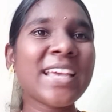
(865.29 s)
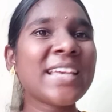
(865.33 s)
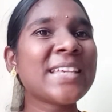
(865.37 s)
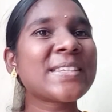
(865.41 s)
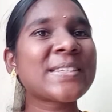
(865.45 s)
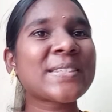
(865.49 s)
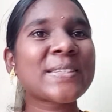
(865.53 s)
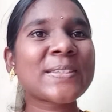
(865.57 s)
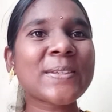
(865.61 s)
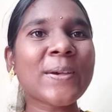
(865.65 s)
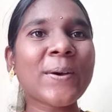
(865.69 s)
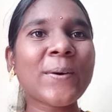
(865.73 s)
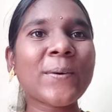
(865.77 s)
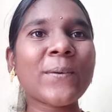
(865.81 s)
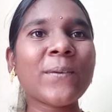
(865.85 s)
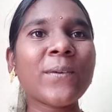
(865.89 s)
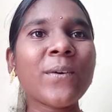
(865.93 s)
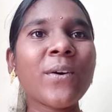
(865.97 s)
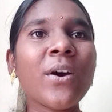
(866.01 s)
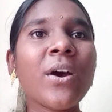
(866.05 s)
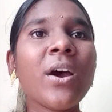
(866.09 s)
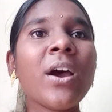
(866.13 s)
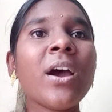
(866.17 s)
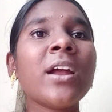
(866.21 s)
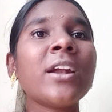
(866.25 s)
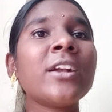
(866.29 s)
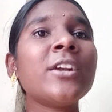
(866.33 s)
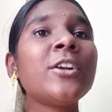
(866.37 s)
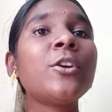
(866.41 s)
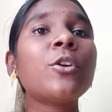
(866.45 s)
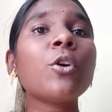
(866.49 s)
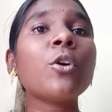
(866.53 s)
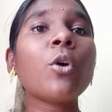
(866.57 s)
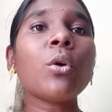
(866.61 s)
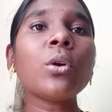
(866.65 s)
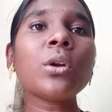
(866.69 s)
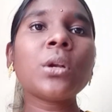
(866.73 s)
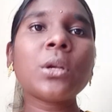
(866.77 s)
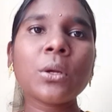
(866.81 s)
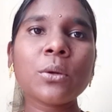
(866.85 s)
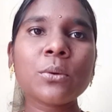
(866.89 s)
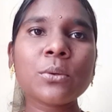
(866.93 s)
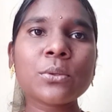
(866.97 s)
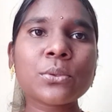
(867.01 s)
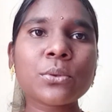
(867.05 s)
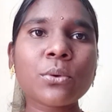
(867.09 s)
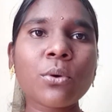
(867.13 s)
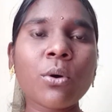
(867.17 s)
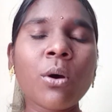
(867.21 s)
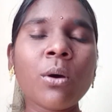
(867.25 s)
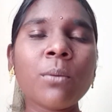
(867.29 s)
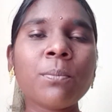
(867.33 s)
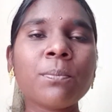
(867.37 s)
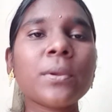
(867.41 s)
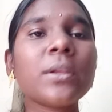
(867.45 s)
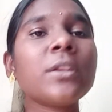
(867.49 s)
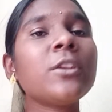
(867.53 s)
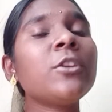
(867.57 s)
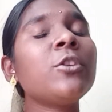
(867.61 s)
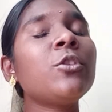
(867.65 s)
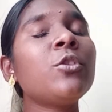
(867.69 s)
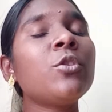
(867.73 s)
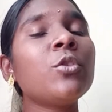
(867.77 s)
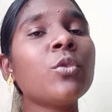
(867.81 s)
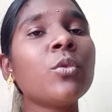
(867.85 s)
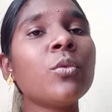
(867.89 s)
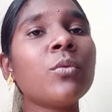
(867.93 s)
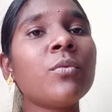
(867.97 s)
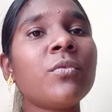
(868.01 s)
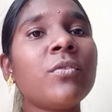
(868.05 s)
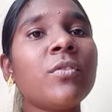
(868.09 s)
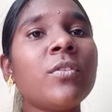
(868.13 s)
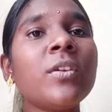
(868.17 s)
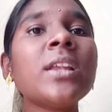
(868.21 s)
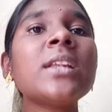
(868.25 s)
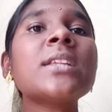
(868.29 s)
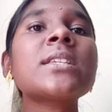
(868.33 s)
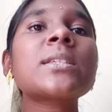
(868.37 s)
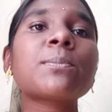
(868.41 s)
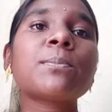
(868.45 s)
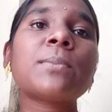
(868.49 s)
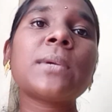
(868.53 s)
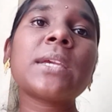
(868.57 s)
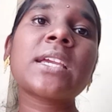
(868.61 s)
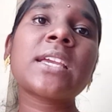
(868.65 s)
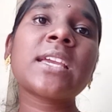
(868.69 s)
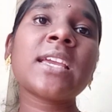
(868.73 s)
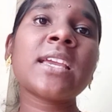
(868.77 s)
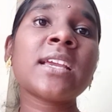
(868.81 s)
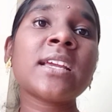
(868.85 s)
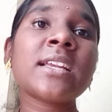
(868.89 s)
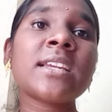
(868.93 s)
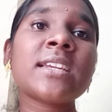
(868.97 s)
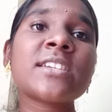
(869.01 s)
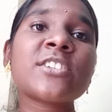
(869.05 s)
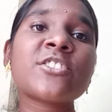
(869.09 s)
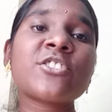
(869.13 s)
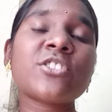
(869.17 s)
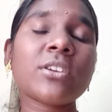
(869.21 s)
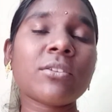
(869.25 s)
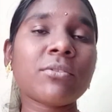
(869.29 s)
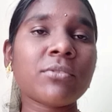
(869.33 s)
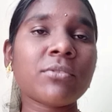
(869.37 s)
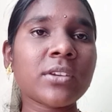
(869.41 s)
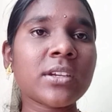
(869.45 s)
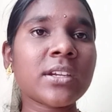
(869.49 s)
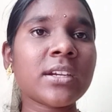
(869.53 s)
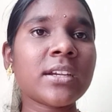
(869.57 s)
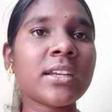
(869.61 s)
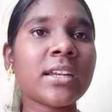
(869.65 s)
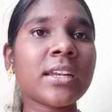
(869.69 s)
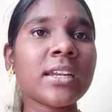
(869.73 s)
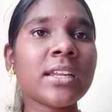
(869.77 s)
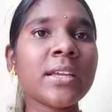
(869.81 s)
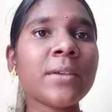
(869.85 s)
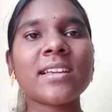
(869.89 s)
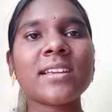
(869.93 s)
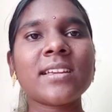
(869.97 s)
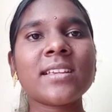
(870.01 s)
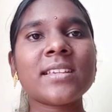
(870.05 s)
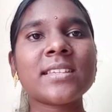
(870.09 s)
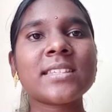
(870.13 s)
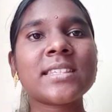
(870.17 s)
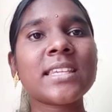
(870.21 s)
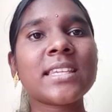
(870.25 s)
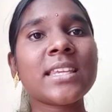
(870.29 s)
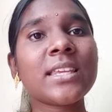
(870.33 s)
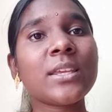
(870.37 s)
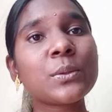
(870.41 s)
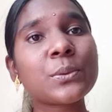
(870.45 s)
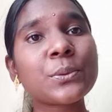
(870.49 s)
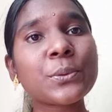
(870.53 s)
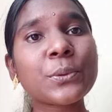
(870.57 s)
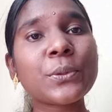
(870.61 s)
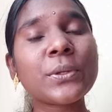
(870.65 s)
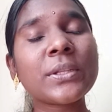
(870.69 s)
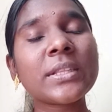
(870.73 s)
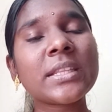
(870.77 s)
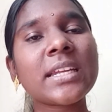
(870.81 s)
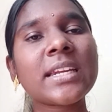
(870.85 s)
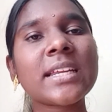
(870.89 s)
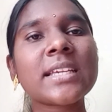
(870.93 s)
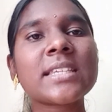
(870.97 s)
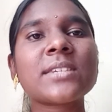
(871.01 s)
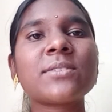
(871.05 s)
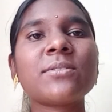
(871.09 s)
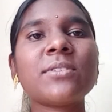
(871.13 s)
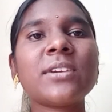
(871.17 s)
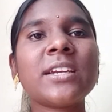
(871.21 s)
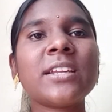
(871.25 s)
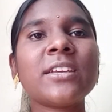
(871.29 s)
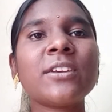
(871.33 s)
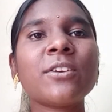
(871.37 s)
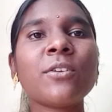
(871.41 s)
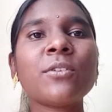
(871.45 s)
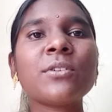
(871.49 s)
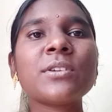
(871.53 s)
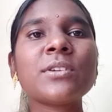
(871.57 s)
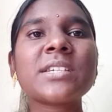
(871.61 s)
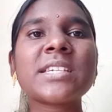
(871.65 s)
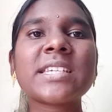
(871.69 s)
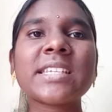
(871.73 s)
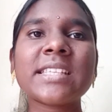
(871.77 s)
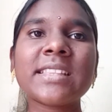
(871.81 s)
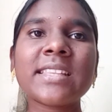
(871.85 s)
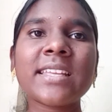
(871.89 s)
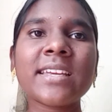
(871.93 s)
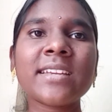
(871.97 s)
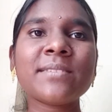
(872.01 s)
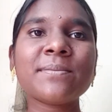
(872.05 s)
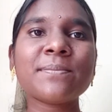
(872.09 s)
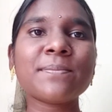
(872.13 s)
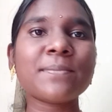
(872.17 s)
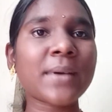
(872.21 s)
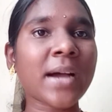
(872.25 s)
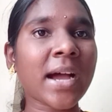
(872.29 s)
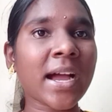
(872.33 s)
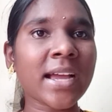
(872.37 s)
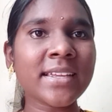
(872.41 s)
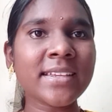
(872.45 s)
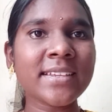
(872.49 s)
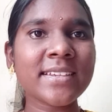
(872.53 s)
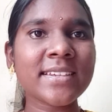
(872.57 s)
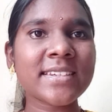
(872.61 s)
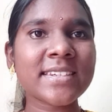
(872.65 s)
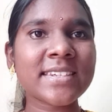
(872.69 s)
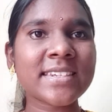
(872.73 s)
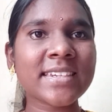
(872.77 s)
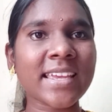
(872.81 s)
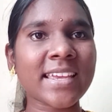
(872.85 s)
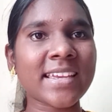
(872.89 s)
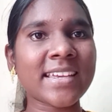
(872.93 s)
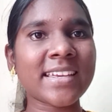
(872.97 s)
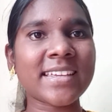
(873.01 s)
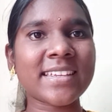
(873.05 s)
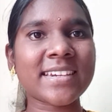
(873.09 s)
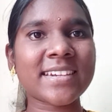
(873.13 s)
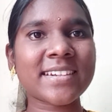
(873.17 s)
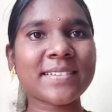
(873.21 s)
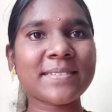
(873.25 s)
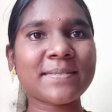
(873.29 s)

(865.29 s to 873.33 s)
So don't lose hope. You will speak English definitely. See you soon in the next video. Till then, bye. Take care.